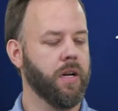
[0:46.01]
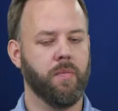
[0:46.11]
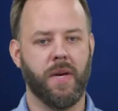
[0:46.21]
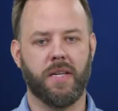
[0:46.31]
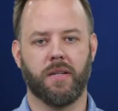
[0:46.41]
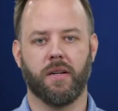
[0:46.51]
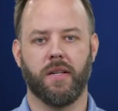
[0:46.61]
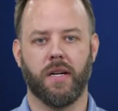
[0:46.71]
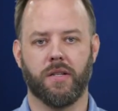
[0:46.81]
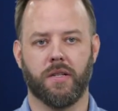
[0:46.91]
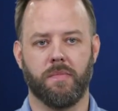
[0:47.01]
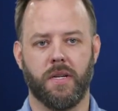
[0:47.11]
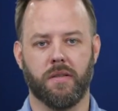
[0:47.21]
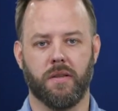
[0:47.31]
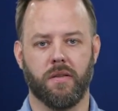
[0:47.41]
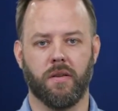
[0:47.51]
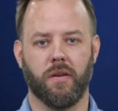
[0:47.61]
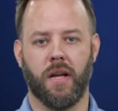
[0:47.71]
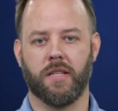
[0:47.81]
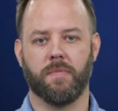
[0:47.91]
And basically, that just means that they're
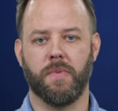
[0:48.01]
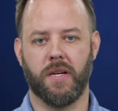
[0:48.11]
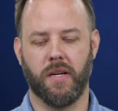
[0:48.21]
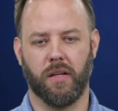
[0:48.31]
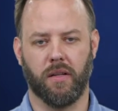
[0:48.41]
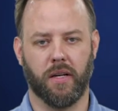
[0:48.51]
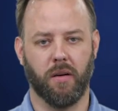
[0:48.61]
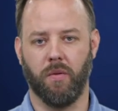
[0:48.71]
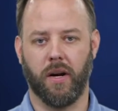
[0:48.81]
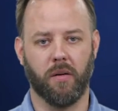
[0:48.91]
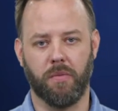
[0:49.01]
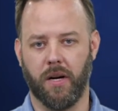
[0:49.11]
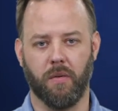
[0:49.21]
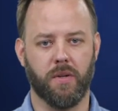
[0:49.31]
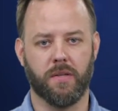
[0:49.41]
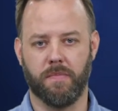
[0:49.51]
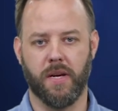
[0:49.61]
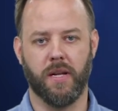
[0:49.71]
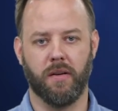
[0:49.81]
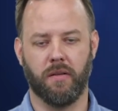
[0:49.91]
not spinning like a record player would
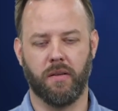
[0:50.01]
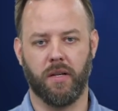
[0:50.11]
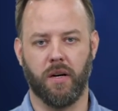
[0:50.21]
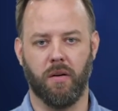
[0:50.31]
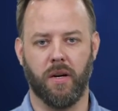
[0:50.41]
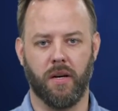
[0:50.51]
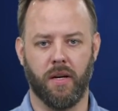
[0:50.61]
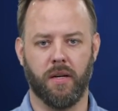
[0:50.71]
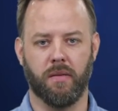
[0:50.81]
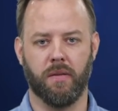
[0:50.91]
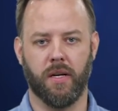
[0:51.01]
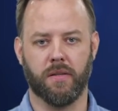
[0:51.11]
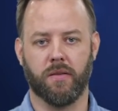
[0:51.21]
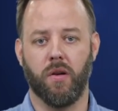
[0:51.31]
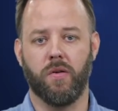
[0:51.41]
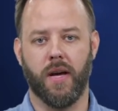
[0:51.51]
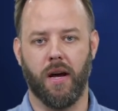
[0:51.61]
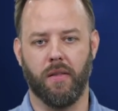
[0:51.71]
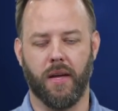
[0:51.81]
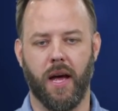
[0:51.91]
spin, you know, and, and, and slow
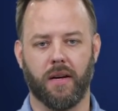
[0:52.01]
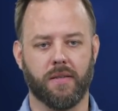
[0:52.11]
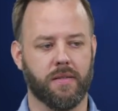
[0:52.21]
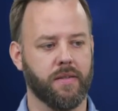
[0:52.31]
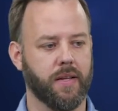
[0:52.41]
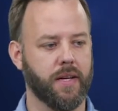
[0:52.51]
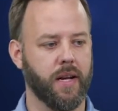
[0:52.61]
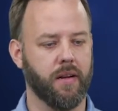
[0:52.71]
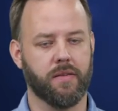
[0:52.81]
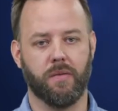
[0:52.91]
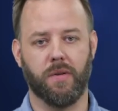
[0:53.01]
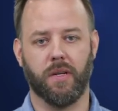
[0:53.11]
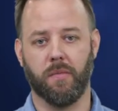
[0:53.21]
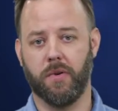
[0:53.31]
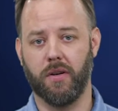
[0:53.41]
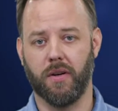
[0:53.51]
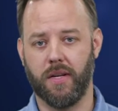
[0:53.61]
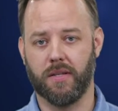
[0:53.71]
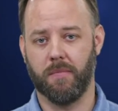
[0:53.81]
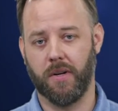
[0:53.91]
down the access to the data. So when the computer
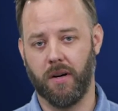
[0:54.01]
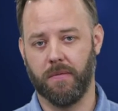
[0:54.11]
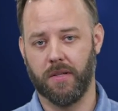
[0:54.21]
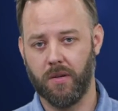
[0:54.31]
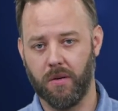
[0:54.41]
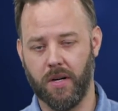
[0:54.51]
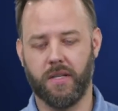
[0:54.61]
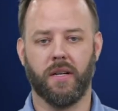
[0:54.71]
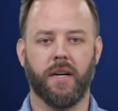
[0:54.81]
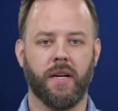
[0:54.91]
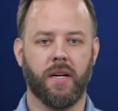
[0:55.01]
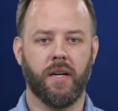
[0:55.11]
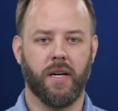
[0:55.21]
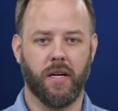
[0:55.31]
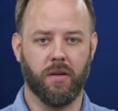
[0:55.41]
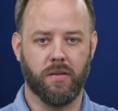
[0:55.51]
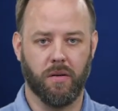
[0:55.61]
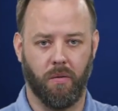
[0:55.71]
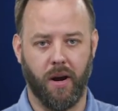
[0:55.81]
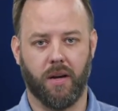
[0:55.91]
needs something off the storage, it goes
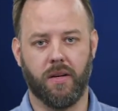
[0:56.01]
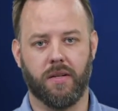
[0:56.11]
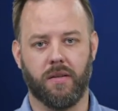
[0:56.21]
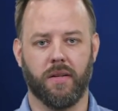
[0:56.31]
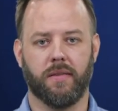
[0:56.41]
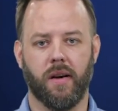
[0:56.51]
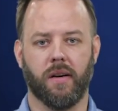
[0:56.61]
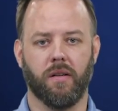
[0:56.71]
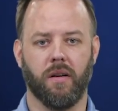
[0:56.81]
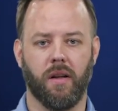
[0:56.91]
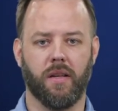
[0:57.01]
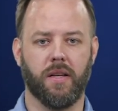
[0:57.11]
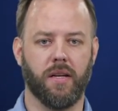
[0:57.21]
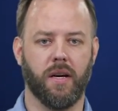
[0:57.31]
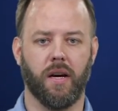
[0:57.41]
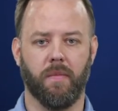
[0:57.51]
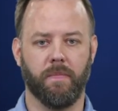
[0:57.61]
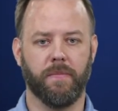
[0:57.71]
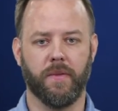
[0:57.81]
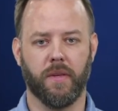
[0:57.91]
directly to the sector on the,
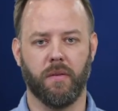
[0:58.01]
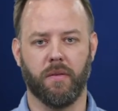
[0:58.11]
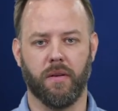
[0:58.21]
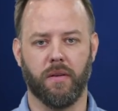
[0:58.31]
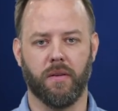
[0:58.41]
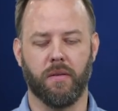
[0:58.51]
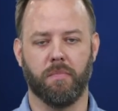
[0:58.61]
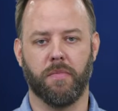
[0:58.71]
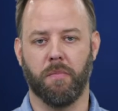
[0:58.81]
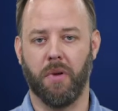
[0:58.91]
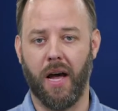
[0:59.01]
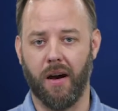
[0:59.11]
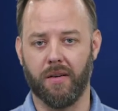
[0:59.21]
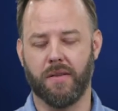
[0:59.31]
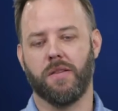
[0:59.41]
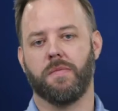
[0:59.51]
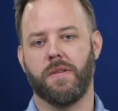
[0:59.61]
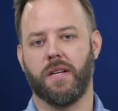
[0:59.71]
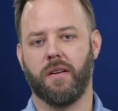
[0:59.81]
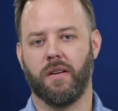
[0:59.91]
um, the, the, the, the platter, so to
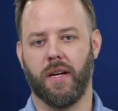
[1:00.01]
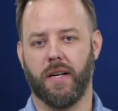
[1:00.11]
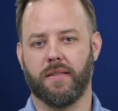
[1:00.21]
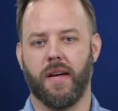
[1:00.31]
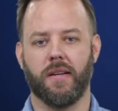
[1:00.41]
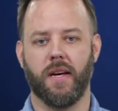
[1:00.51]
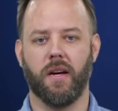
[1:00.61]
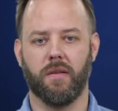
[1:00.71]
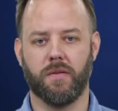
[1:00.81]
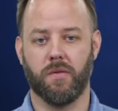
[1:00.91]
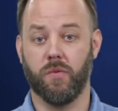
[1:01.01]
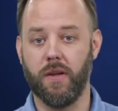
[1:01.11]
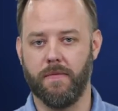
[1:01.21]
speak, and gets that data. So it's really